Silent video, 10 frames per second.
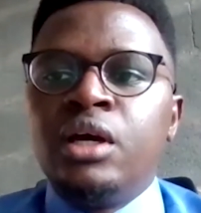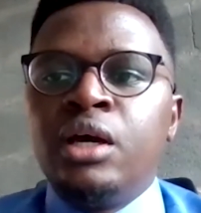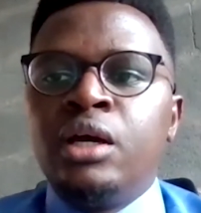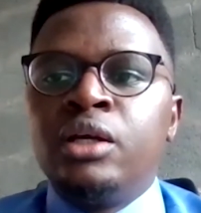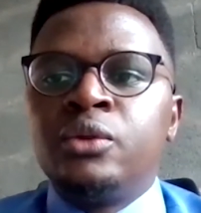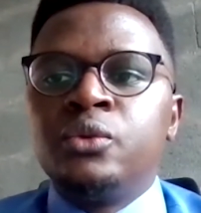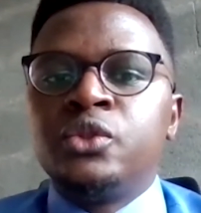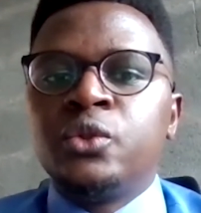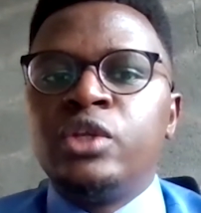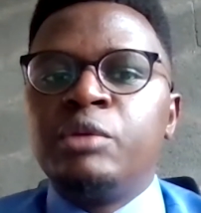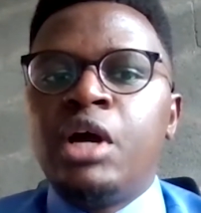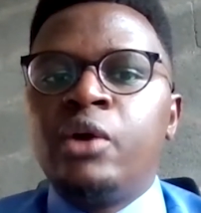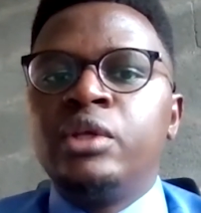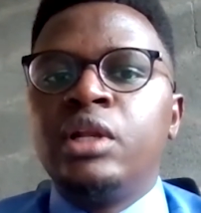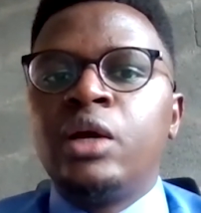to show them how
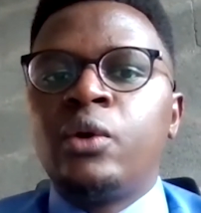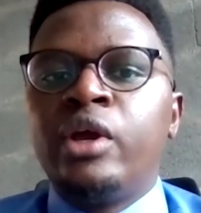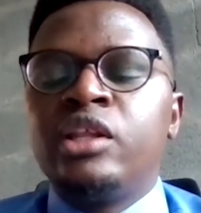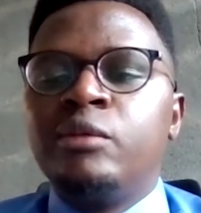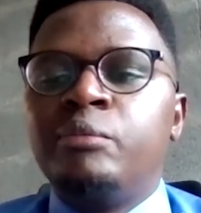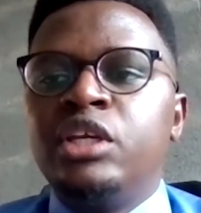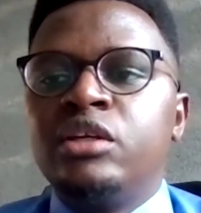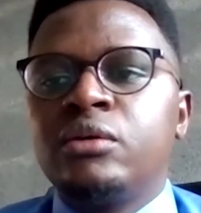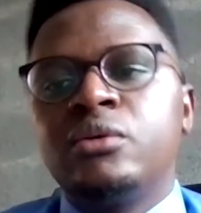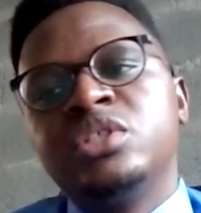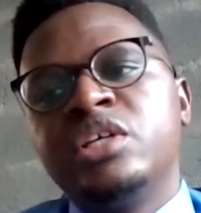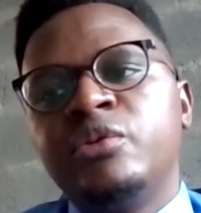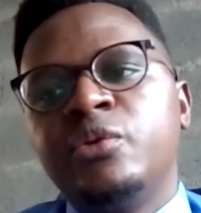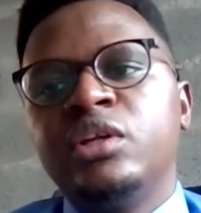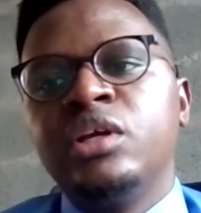they'll acquire the PIN, because
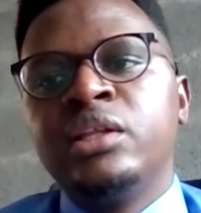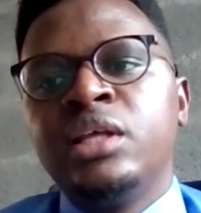everyone